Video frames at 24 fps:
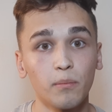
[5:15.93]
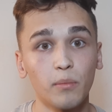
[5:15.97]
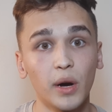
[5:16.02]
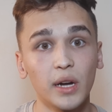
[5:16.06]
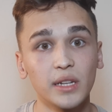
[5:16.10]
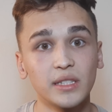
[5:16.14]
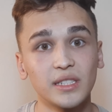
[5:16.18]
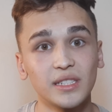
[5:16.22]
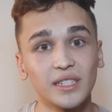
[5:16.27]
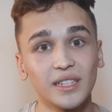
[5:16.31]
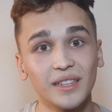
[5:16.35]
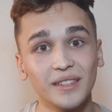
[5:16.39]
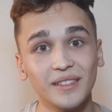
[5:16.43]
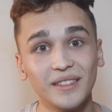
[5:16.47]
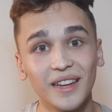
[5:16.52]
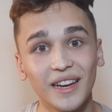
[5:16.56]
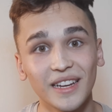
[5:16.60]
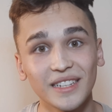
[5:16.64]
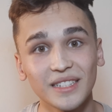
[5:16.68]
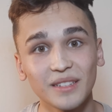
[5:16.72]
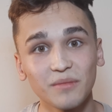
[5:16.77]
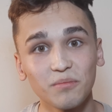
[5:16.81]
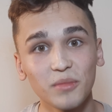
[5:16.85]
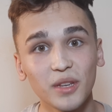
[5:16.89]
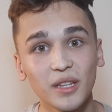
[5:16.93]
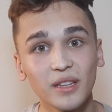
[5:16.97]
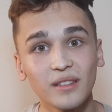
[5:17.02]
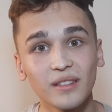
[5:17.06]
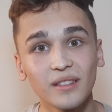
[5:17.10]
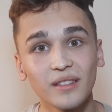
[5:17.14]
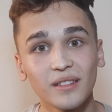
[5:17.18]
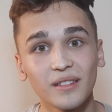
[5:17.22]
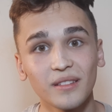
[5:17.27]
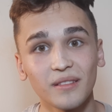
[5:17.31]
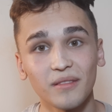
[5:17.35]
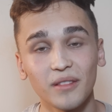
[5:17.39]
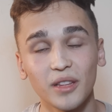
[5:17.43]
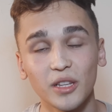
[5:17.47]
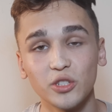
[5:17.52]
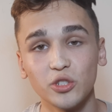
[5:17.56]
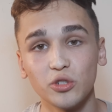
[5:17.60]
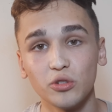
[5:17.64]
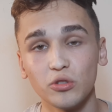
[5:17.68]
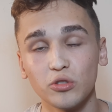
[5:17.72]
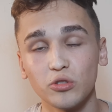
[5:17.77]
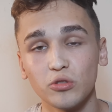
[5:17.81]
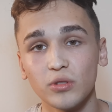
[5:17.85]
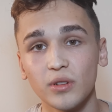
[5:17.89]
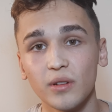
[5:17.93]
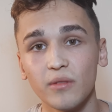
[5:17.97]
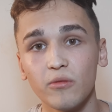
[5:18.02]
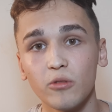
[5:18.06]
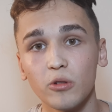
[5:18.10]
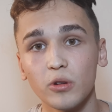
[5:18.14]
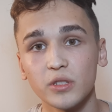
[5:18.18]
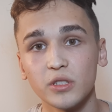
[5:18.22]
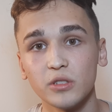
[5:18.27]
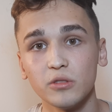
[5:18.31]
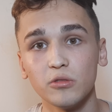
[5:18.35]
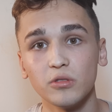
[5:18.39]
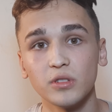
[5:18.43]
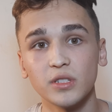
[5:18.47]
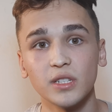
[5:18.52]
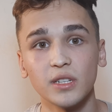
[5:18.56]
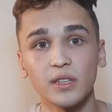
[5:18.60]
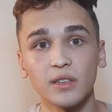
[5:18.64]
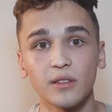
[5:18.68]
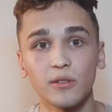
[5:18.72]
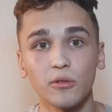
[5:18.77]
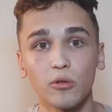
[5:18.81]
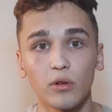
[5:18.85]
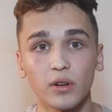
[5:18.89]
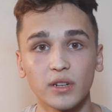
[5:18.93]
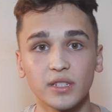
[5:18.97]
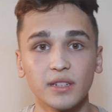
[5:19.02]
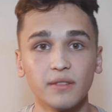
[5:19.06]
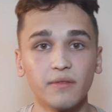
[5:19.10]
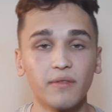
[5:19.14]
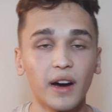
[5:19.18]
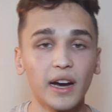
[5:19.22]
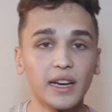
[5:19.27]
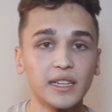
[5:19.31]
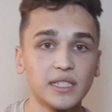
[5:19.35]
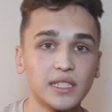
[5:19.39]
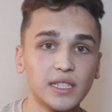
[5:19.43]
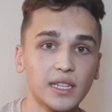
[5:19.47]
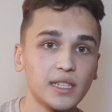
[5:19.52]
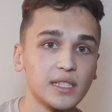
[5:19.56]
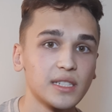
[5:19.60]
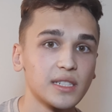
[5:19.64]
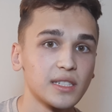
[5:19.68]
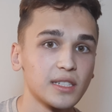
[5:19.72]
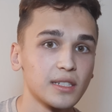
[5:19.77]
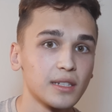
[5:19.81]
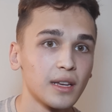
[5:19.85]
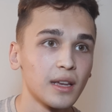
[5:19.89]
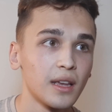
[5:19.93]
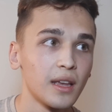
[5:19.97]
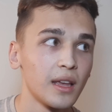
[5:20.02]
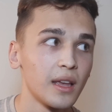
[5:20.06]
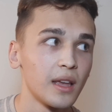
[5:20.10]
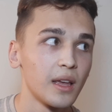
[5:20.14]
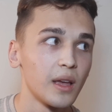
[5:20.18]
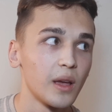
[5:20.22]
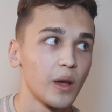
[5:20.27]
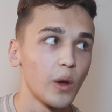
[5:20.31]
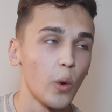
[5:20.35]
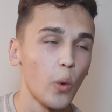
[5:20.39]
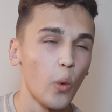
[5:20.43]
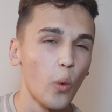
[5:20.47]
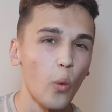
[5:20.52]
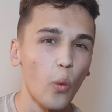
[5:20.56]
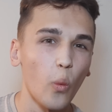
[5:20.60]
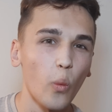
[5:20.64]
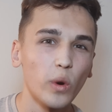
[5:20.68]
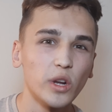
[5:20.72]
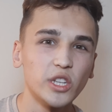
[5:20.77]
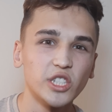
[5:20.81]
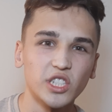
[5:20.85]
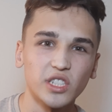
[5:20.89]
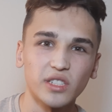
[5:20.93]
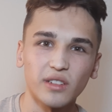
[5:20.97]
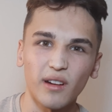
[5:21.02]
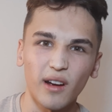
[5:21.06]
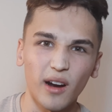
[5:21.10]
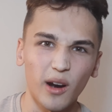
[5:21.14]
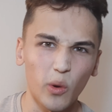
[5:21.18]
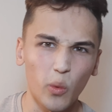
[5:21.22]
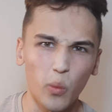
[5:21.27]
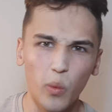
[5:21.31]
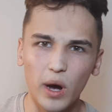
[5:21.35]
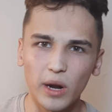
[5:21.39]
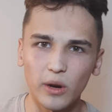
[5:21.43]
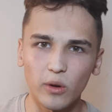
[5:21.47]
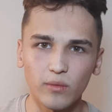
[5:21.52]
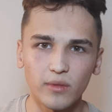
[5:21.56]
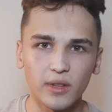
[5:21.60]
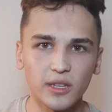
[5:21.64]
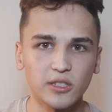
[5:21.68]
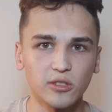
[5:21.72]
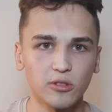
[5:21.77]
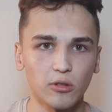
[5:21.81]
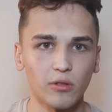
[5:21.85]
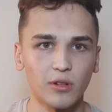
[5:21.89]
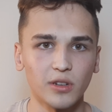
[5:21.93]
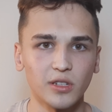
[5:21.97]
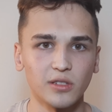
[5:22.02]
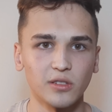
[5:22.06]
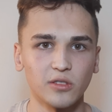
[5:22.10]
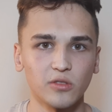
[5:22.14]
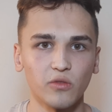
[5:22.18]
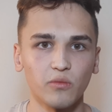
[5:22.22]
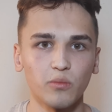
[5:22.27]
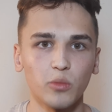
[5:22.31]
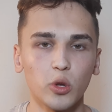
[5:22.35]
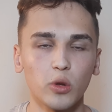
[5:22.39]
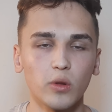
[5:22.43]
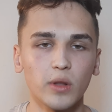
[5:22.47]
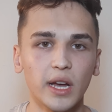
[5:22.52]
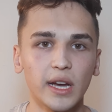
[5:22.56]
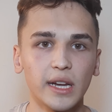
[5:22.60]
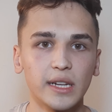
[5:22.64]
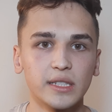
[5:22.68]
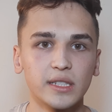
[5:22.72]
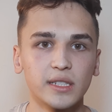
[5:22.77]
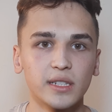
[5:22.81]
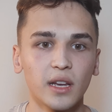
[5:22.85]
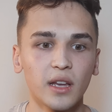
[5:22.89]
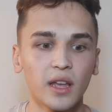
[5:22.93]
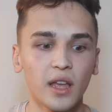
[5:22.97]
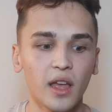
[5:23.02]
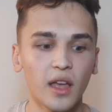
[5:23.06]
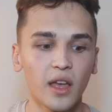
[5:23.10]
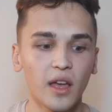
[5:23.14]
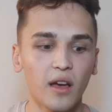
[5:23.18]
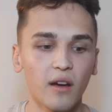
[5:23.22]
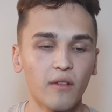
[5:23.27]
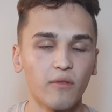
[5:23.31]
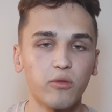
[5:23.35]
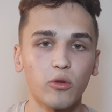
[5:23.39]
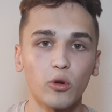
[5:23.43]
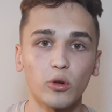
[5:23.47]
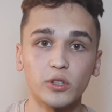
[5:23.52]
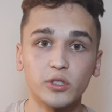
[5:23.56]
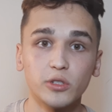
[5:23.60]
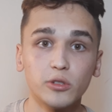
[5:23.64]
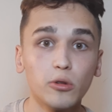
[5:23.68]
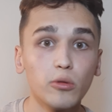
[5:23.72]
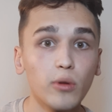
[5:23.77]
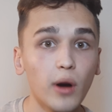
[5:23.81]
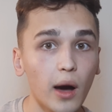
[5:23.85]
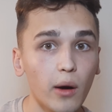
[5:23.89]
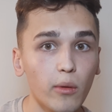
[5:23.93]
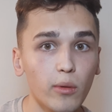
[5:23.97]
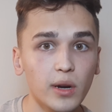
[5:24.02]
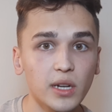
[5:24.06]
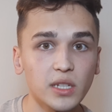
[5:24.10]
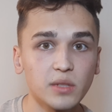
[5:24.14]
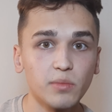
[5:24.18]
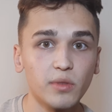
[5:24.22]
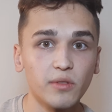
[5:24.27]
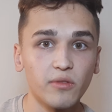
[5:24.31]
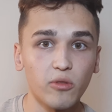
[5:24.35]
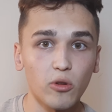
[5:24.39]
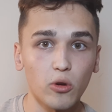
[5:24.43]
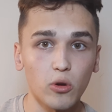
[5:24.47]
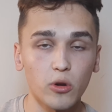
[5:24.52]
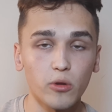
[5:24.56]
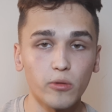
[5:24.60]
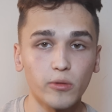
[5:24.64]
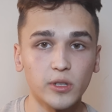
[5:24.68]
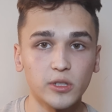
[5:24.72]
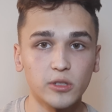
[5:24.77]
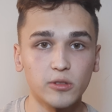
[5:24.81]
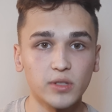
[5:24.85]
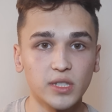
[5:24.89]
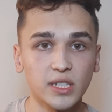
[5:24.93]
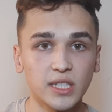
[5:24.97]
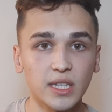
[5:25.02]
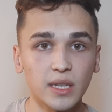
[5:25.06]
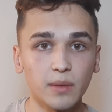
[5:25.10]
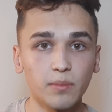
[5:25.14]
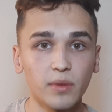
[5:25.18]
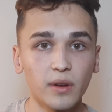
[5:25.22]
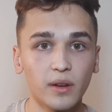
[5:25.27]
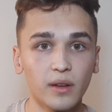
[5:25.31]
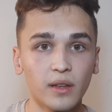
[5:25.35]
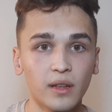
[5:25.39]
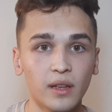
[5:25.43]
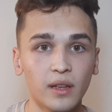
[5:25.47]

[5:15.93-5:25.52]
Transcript: But it doesn't mean that you should avoid using your devices which are one of the sources of blue light, for two hours before going to sleep.